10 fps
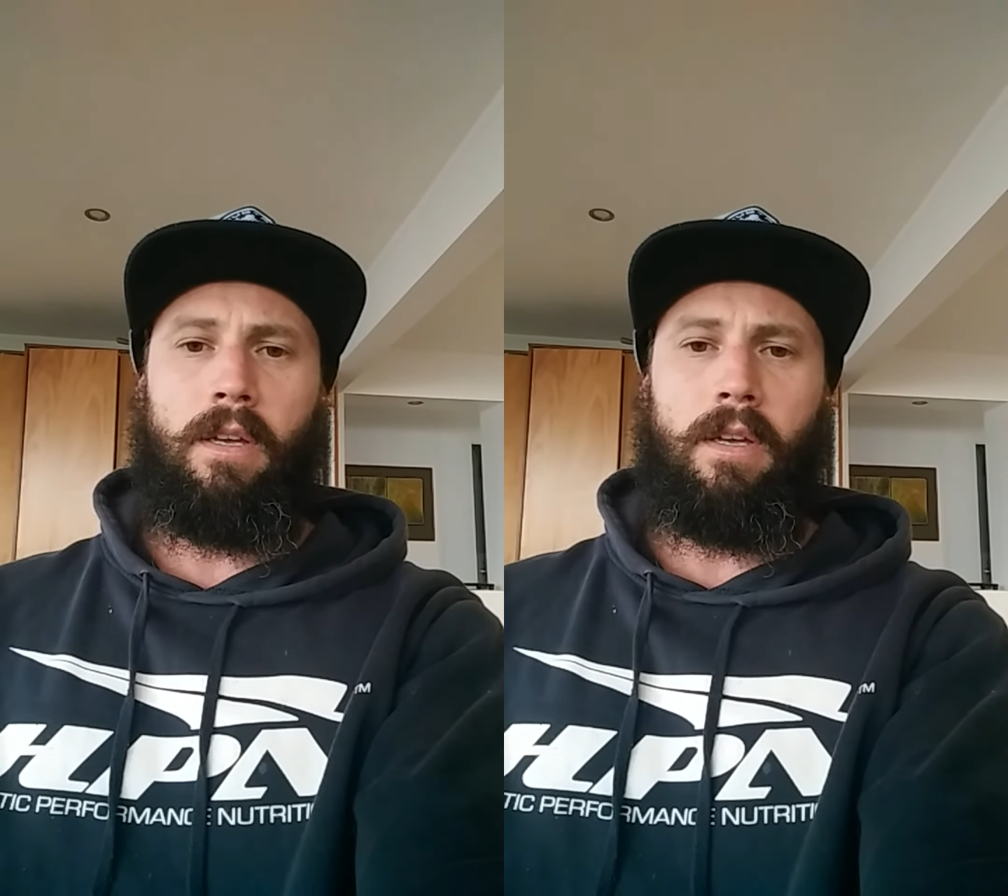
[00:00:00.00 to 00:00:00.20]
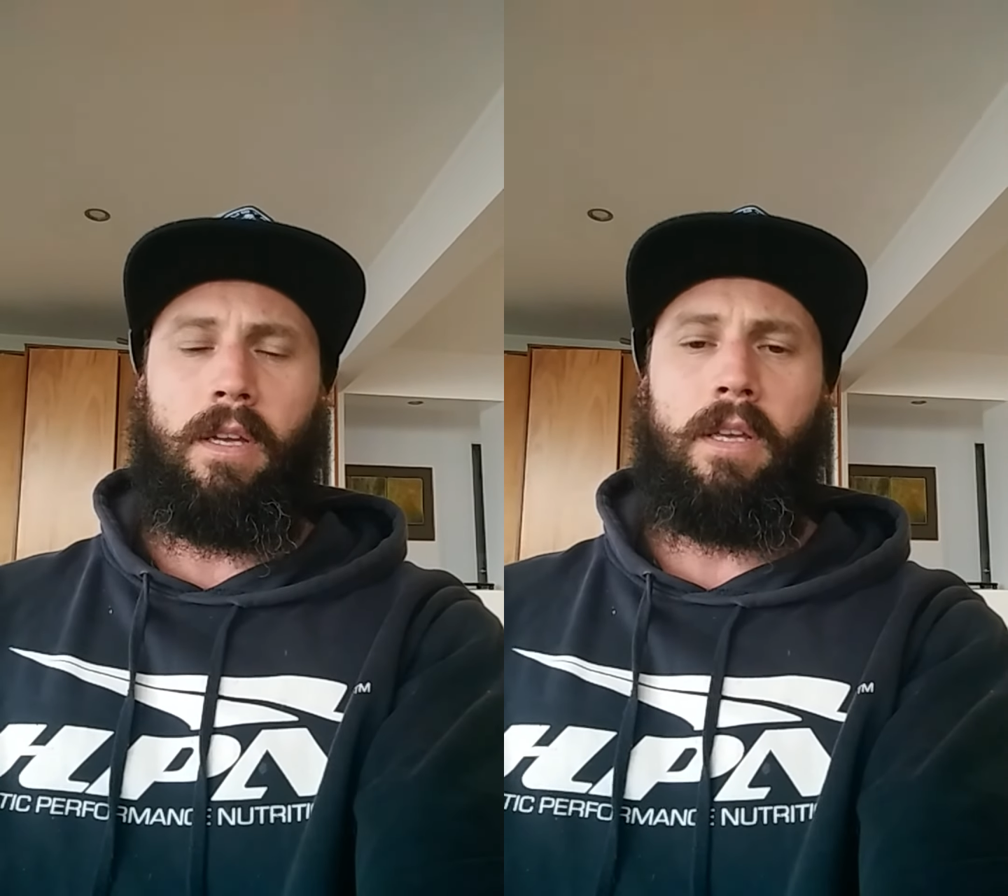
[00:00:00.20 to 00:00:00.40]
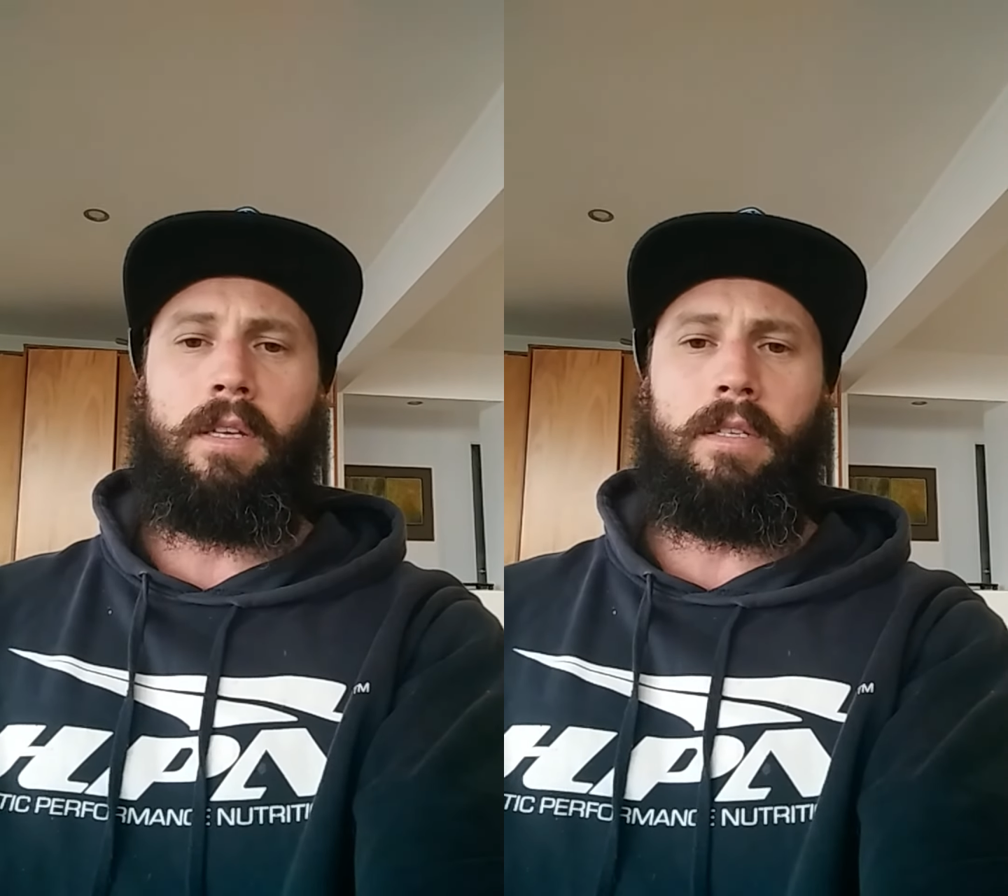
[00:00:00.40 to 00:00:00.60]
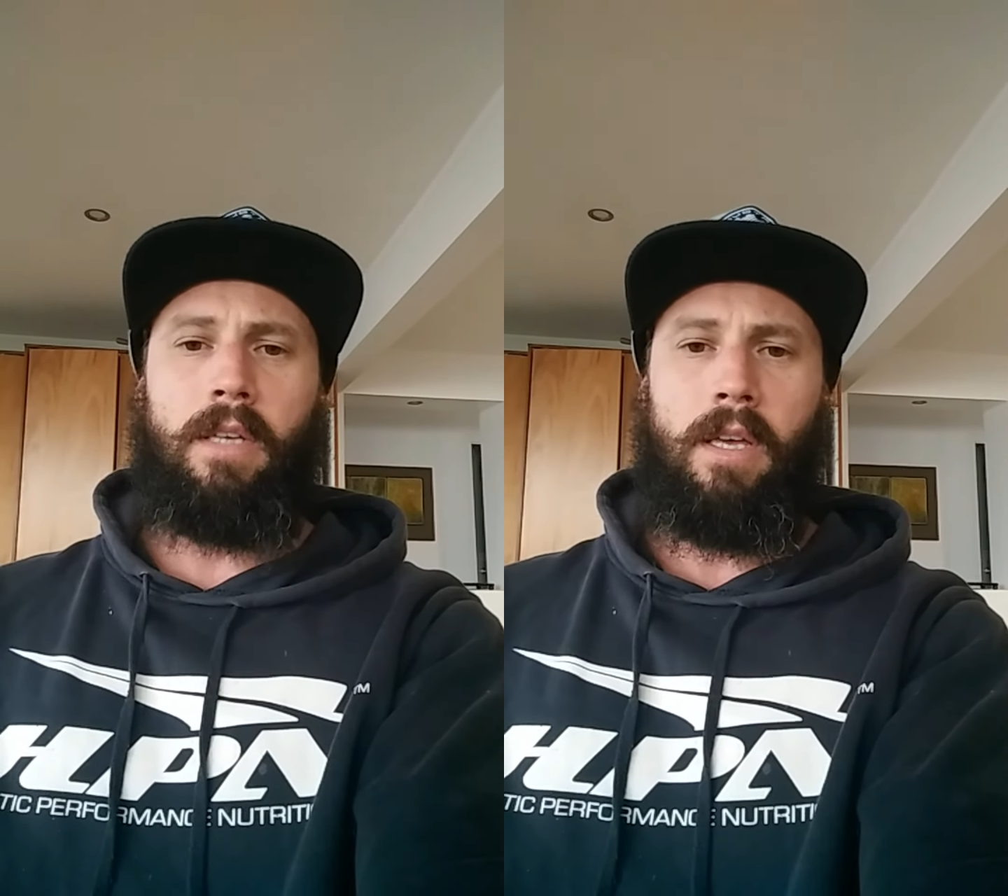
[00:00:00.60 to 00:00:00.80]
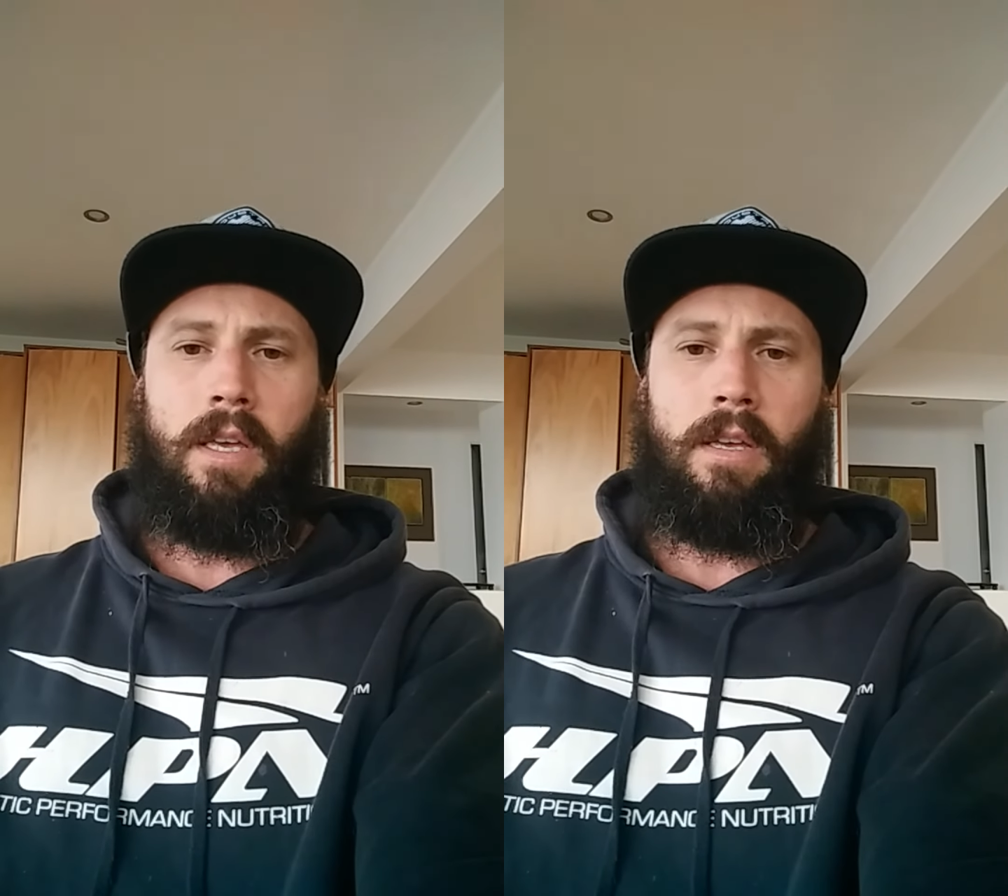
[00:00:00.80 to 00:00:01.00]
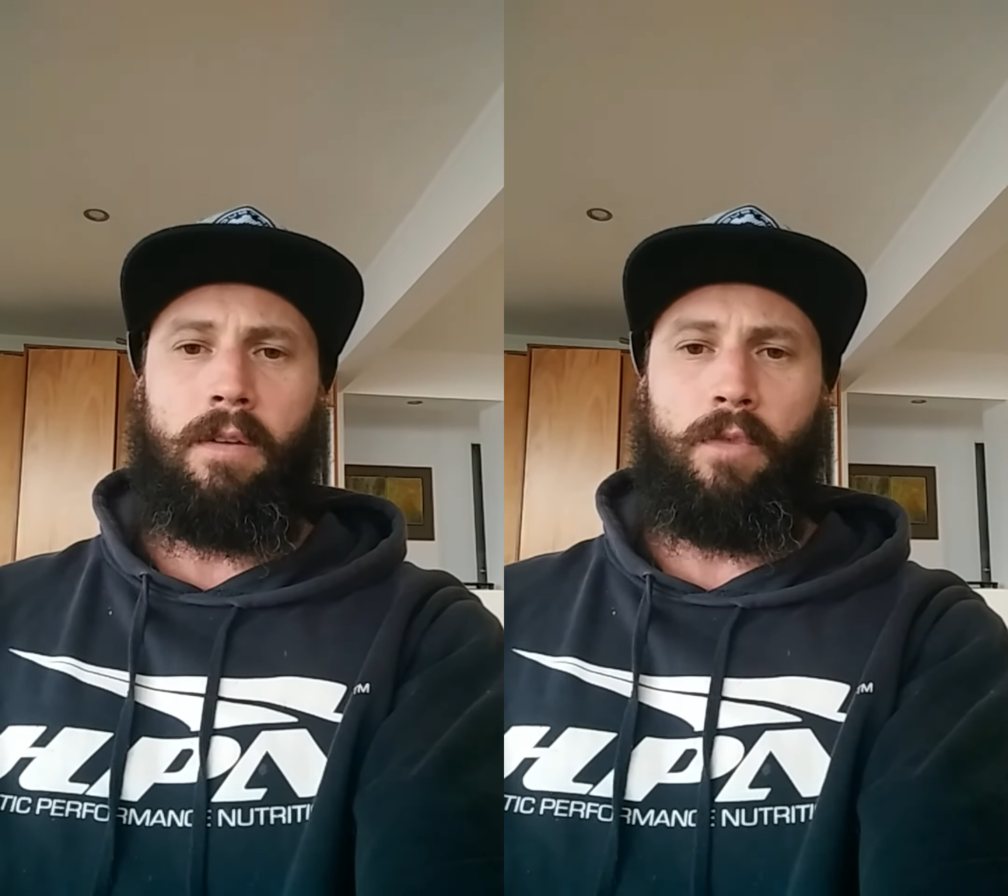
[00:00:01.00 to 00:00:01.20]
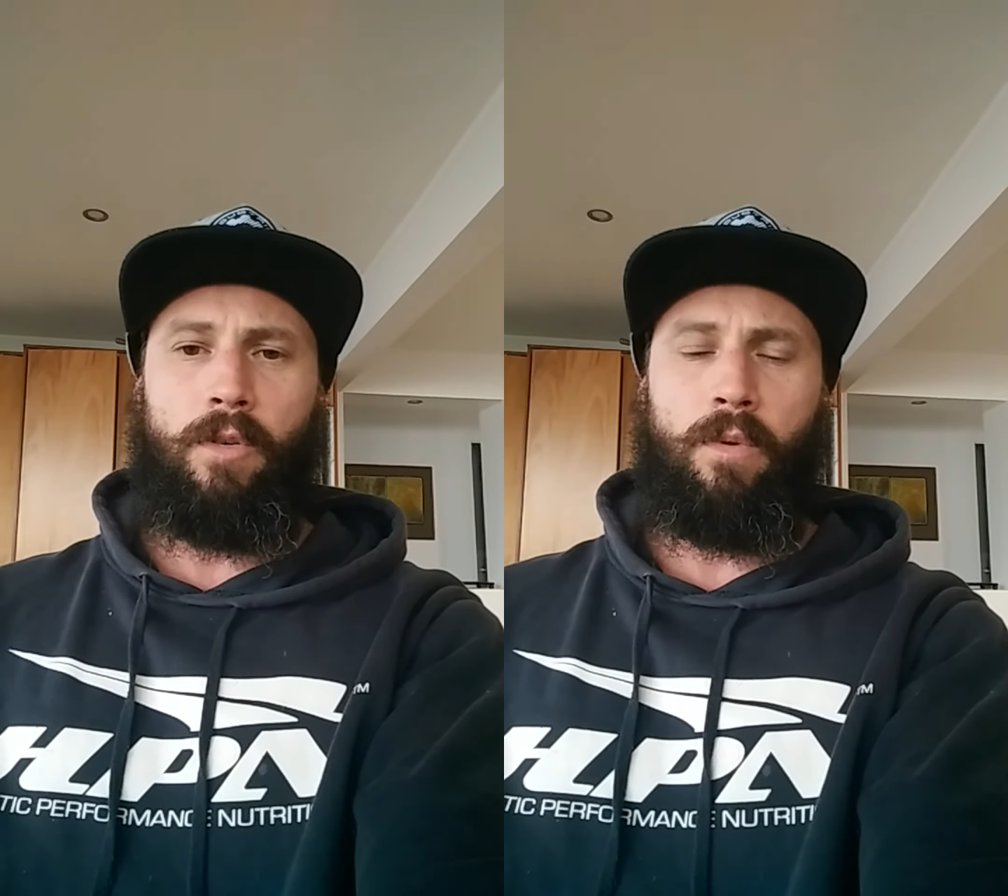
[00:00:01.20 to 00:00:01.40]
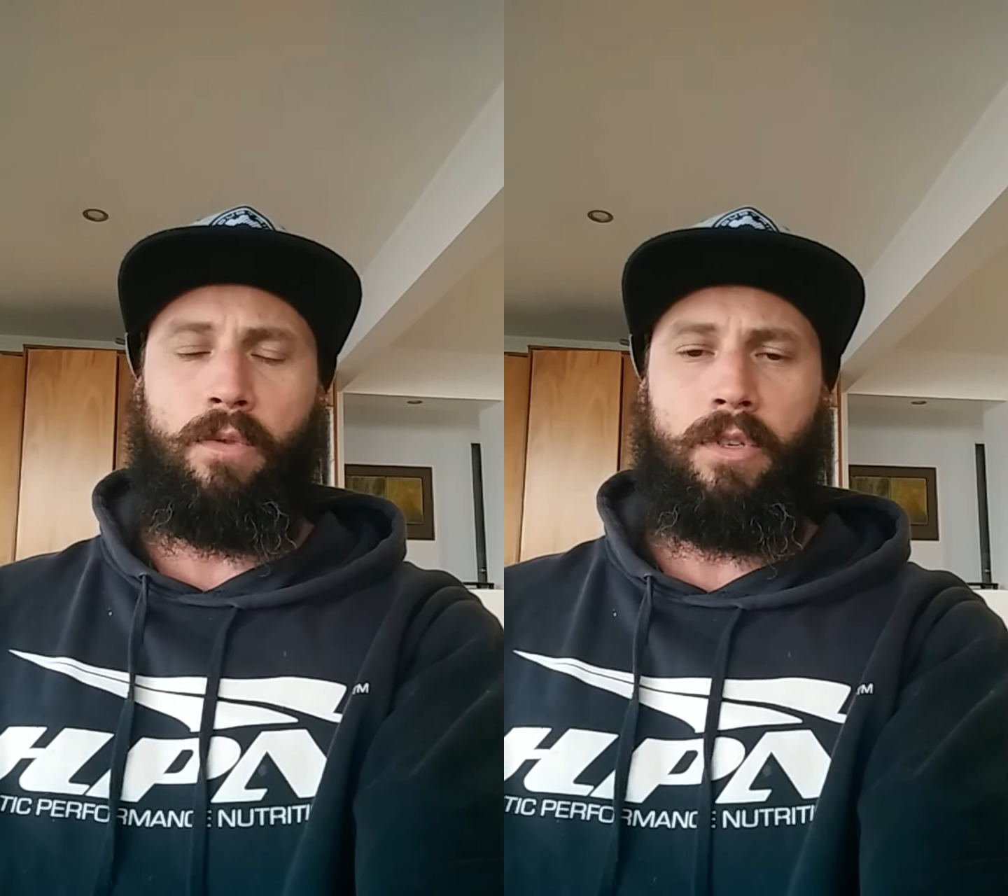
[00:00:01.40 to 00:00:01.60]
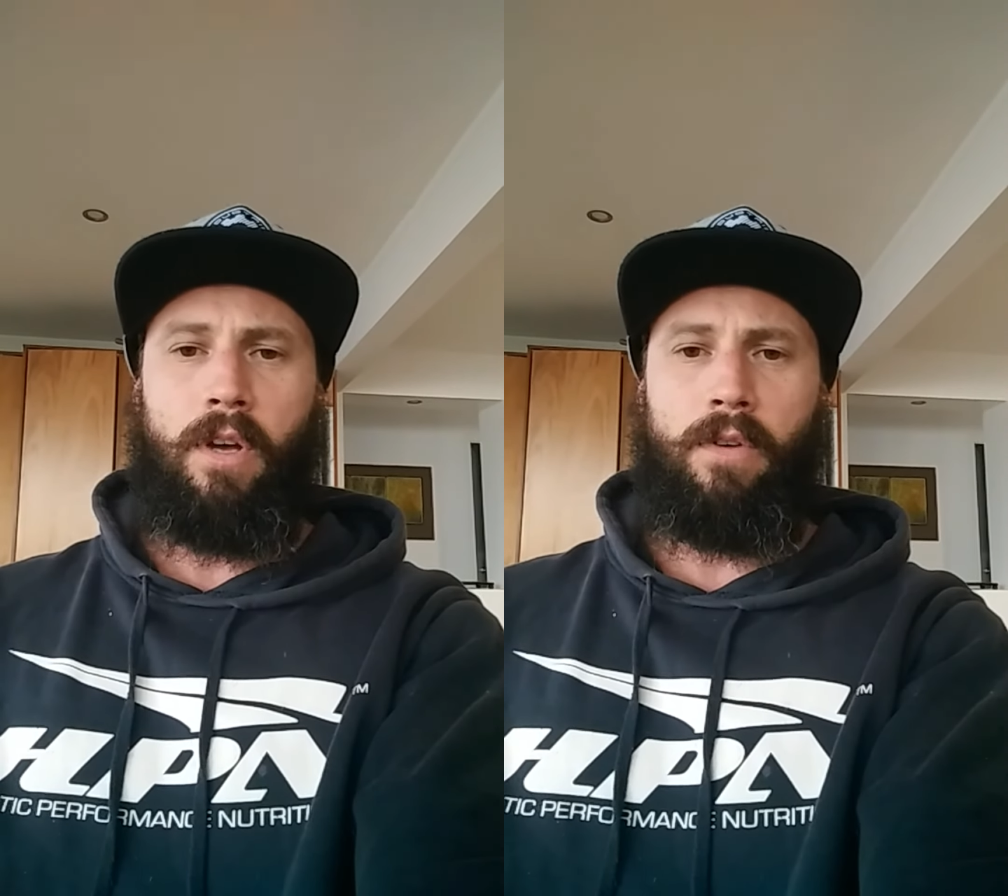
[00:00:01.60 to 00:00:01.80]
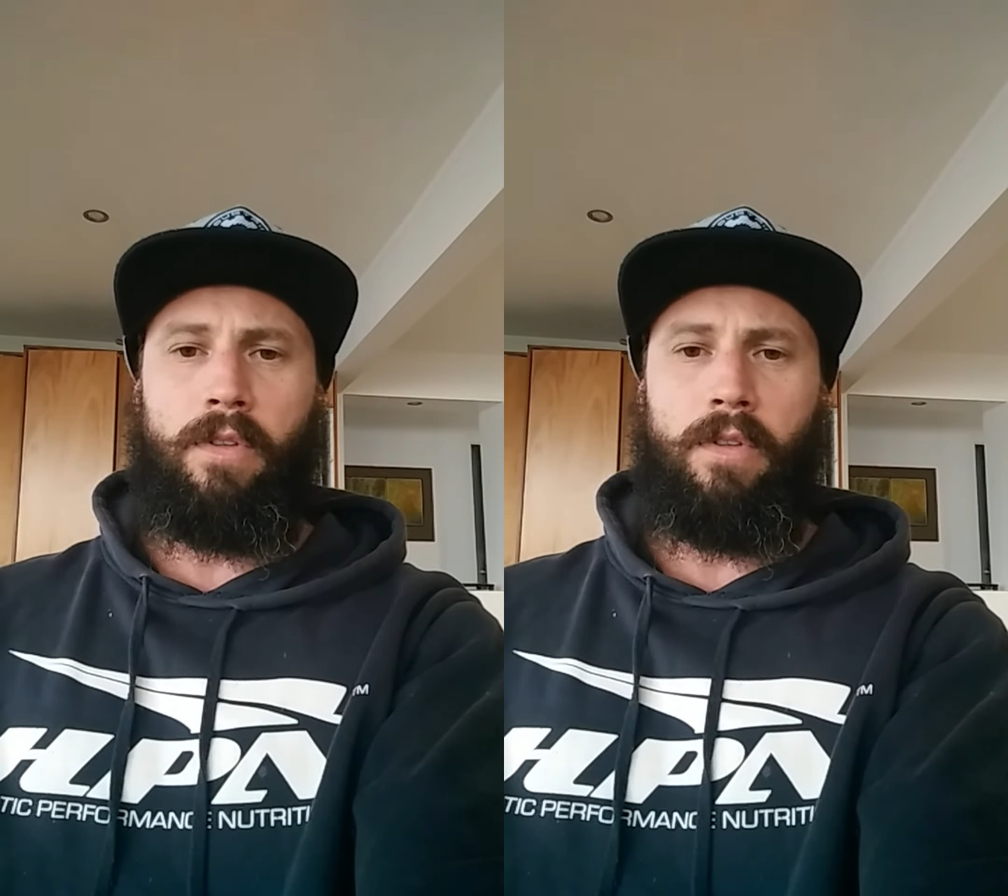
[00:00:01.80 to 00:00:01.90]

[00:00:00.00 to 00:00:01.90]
idiocy, which will result